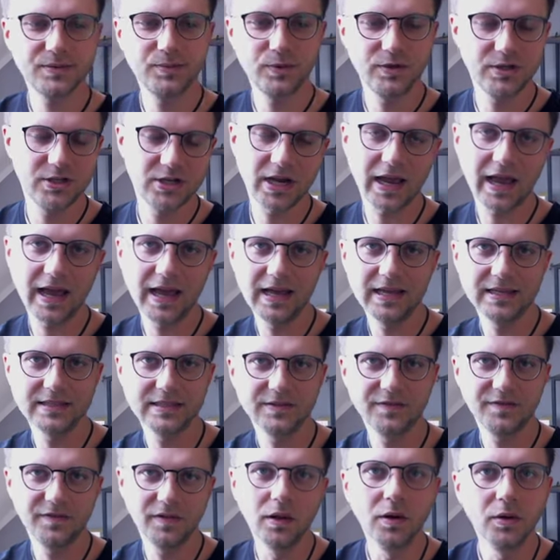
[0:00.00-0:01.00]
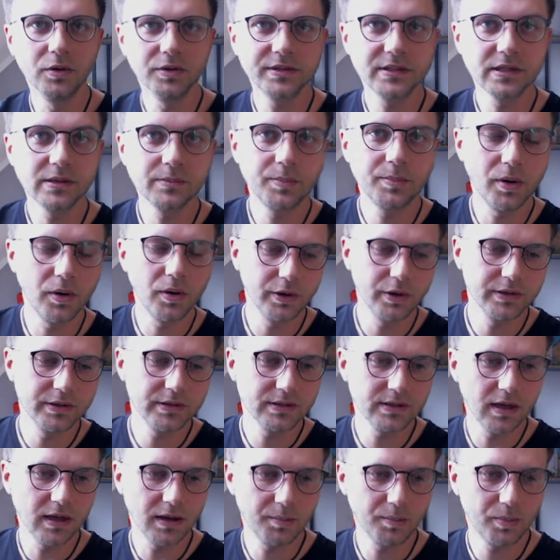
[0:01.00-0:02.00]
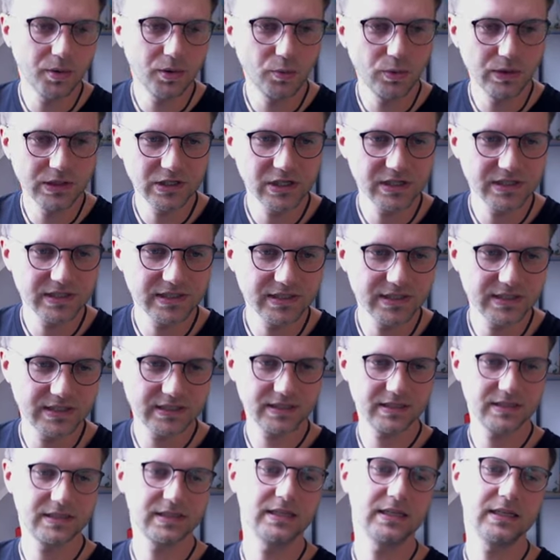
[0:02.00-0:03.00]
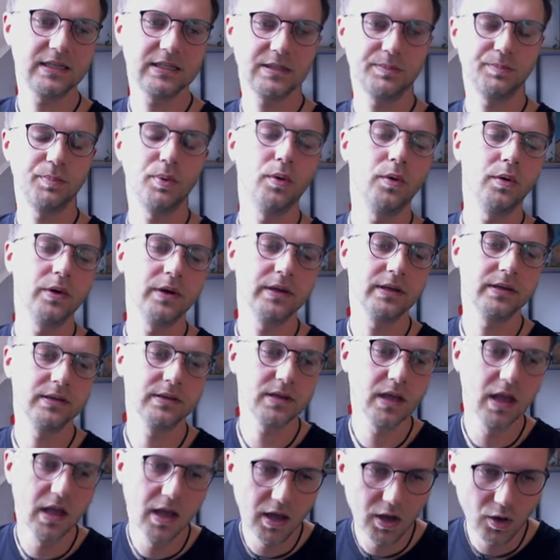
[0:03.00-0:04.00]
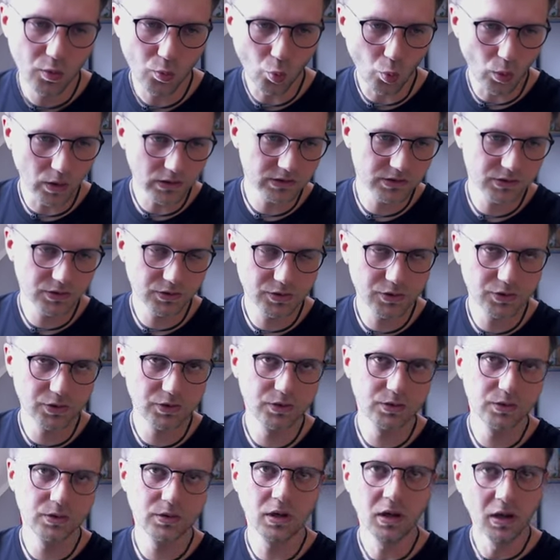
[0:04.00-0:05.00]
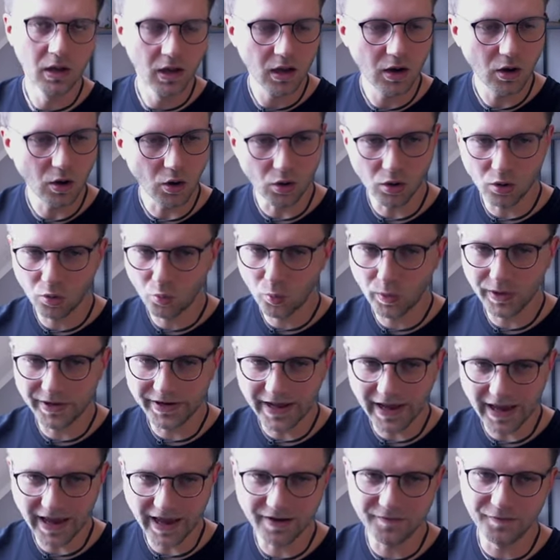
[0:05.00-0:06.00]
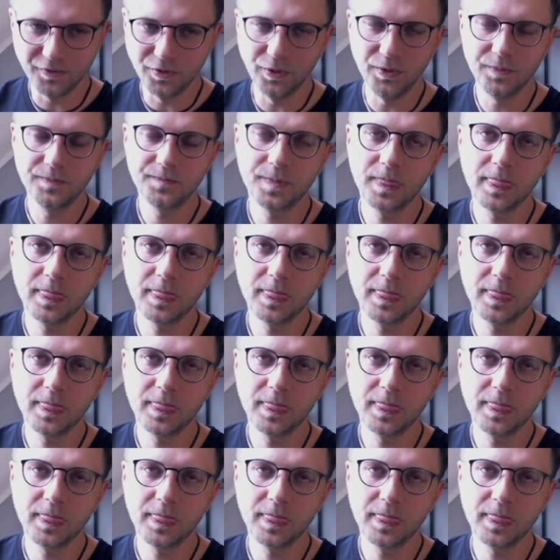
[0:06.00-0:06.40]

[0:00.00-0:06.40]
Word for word: which has a floating point number, which is 6.122 or whatever.